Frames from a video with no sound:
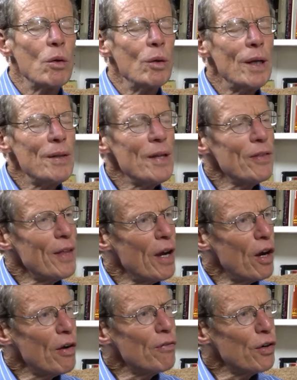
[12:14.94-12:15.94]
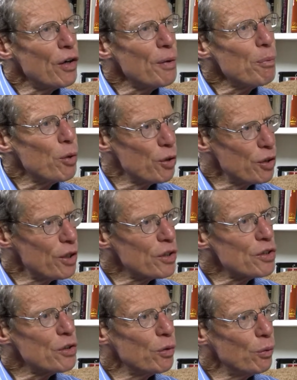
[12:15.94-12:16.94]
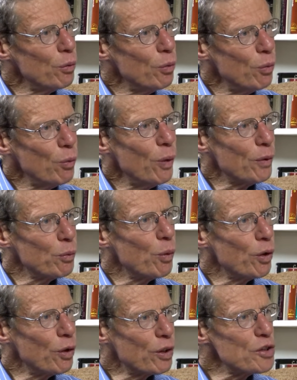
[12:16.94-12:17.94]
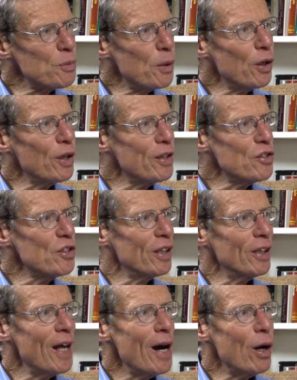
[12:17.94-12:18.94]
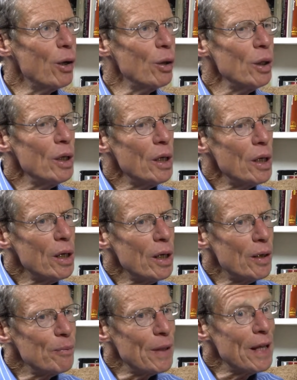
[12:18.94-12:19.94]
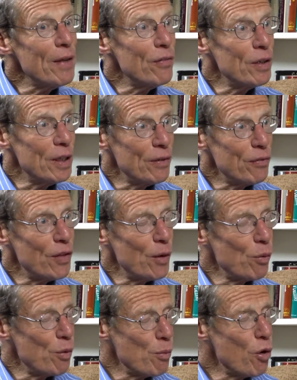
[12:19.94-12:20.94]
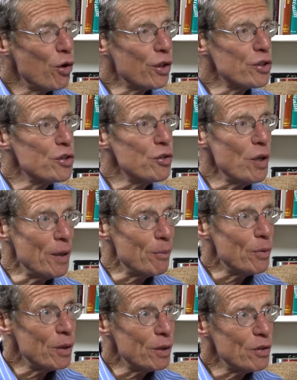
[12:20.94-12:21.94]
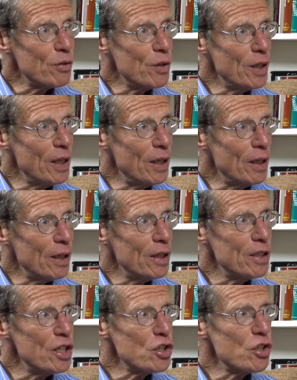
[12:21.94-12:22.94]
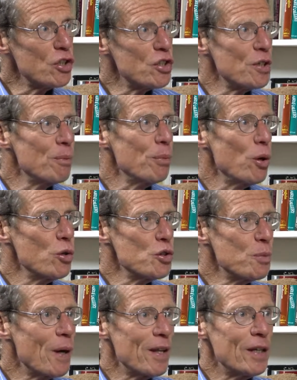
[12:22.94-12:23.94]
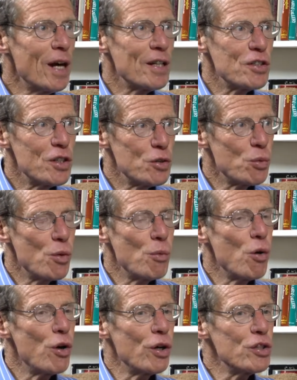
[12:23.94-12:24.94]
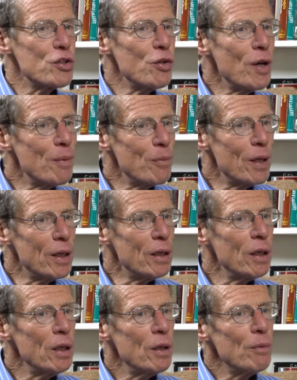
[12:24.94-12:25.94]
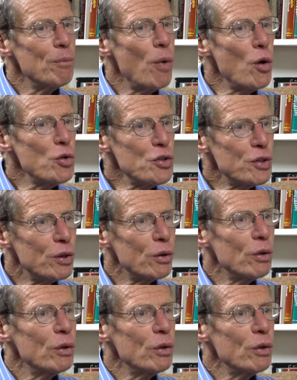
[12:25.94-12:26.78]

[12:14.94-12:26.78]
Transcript: Well, I think they are very pertinent to what we're experiencing now um, even if they were more extreme. The, the conditions imposed by the Nazis were more extreme than most